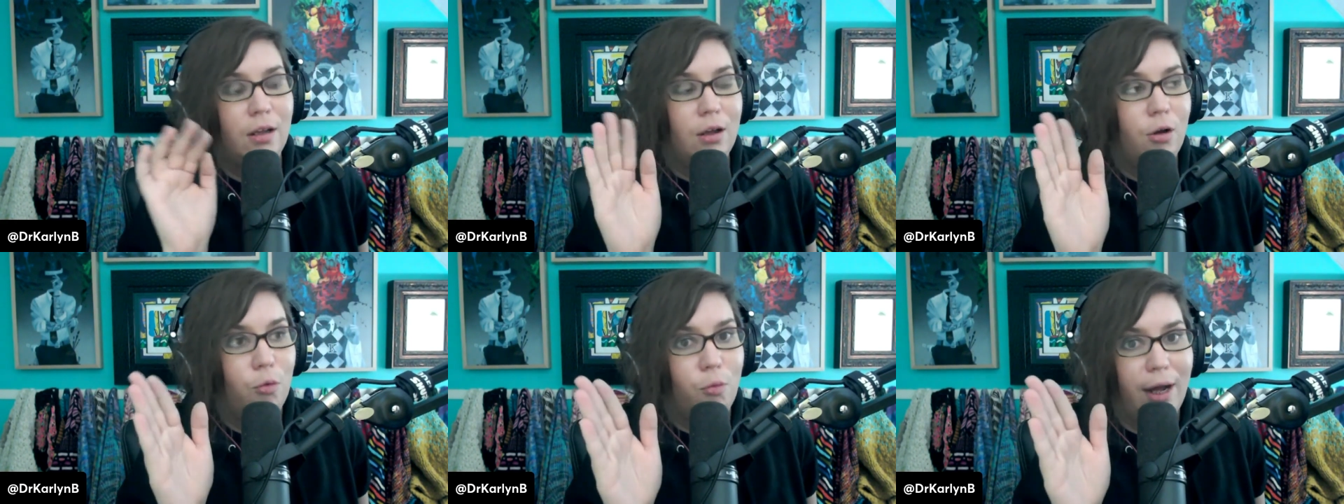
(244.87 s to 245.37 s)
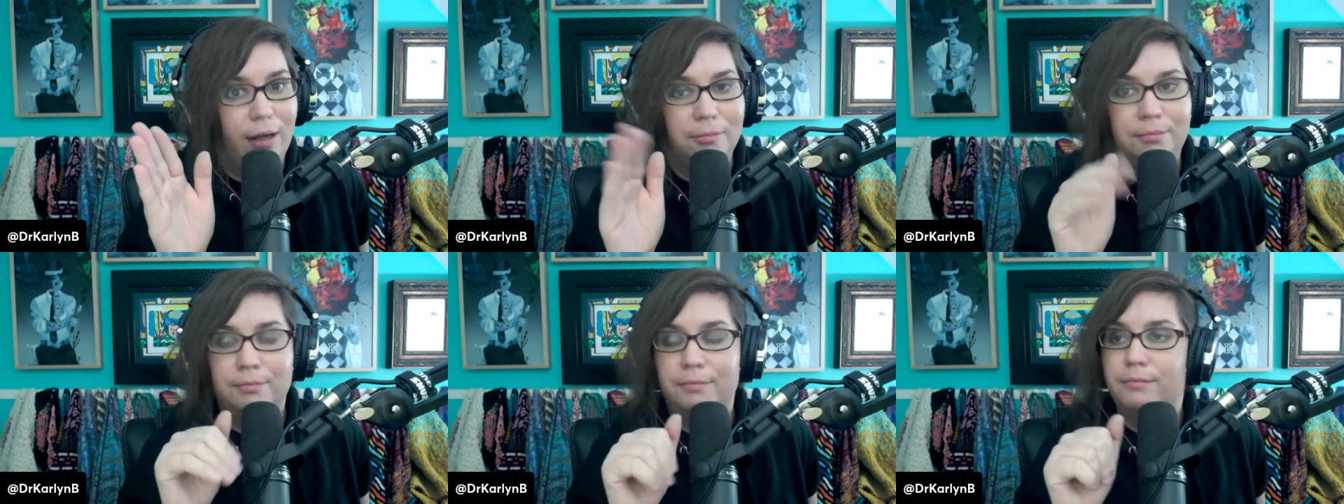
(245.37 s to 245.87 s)
Well,
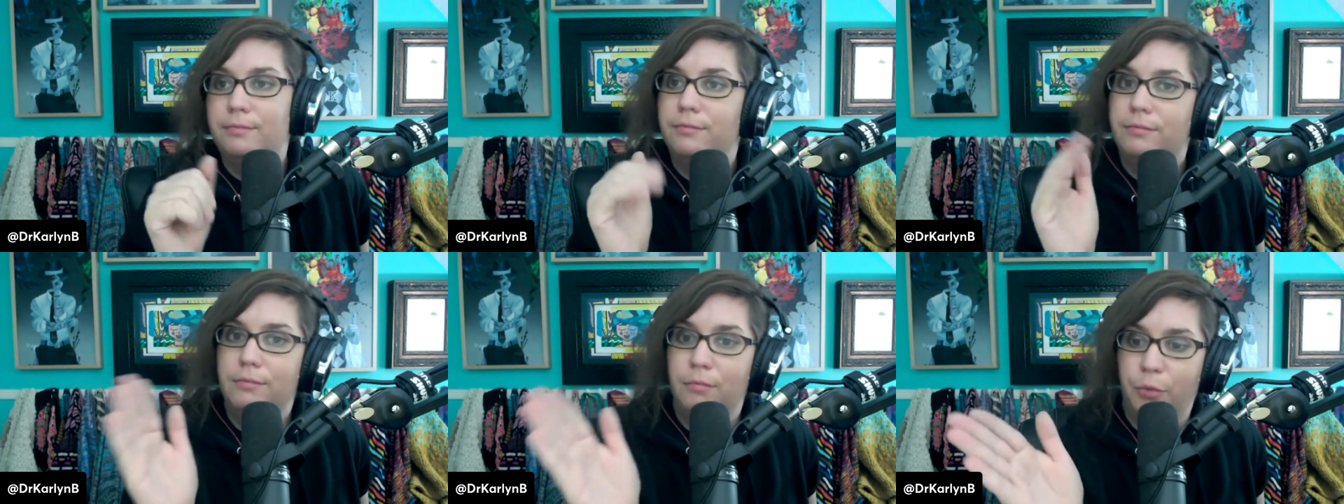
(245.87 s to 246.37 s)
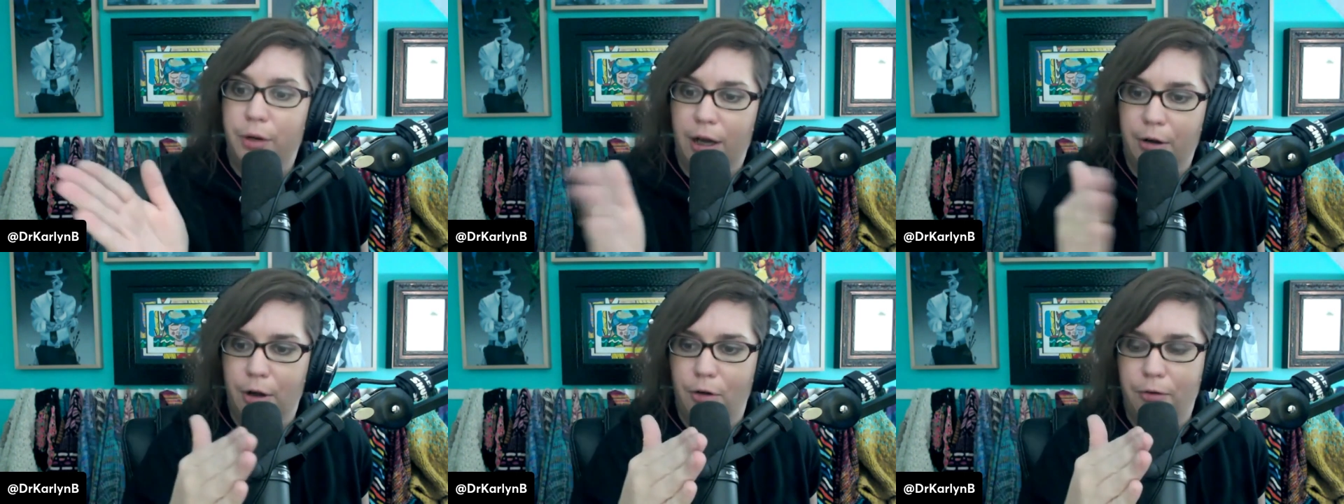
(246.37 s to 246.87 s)
we
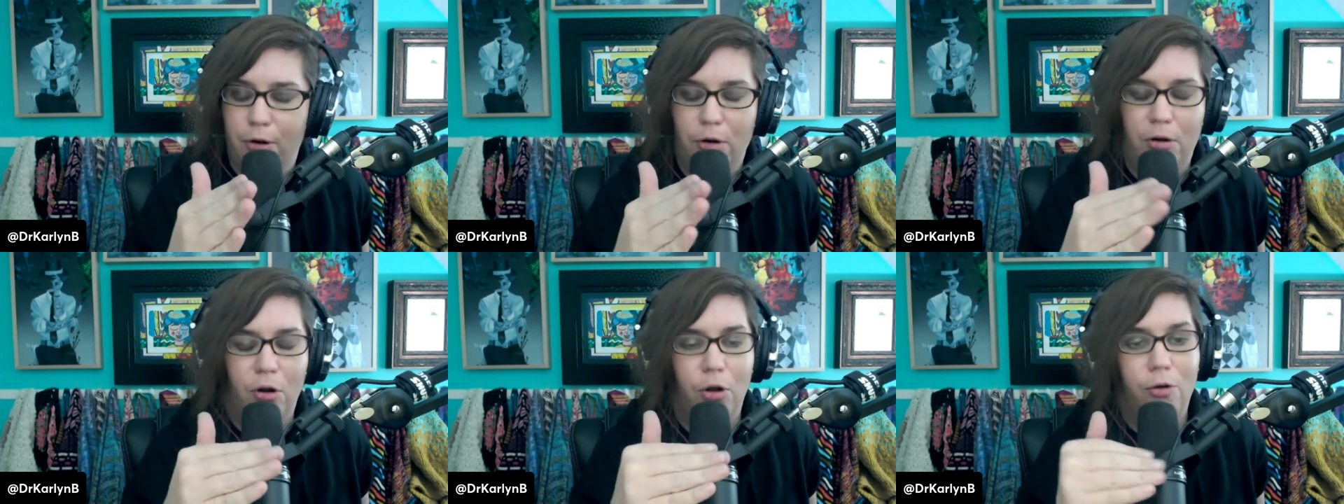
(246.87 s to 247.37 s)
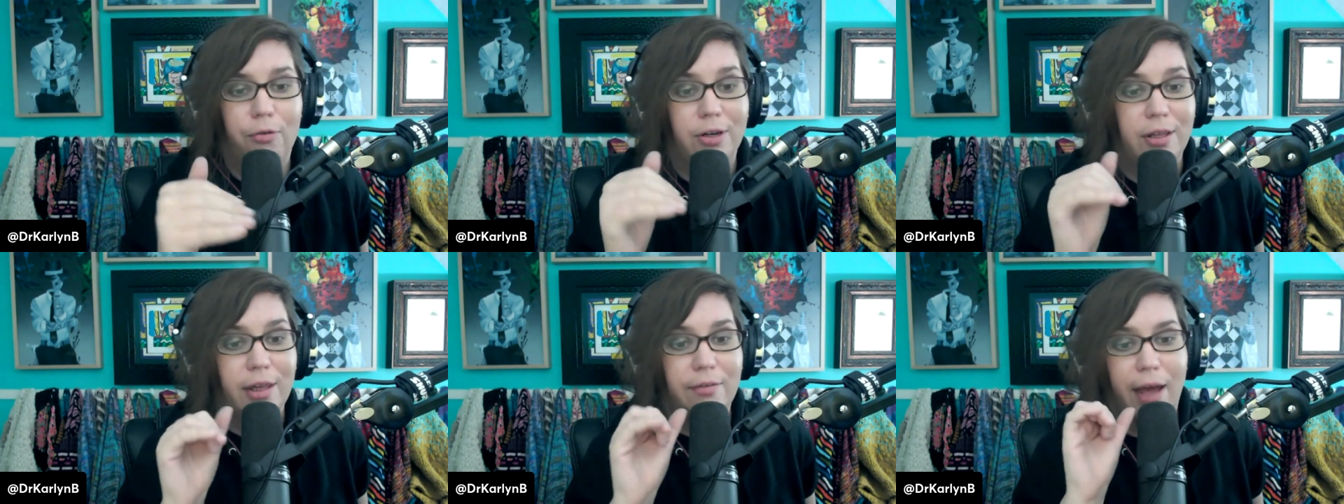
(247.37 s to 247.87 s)
all go over
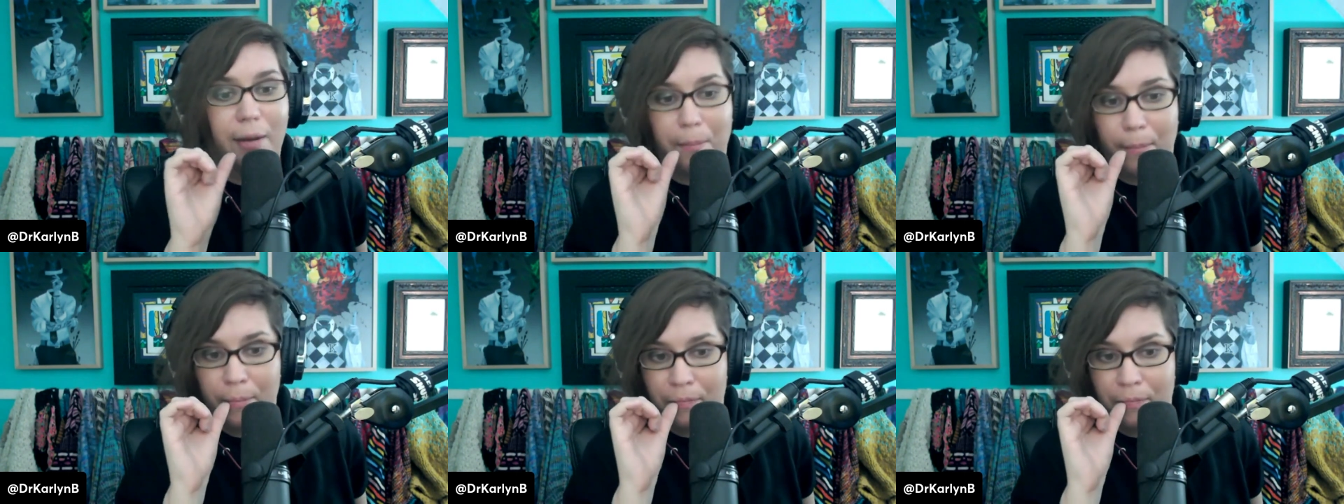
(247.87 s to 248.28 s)
to the event.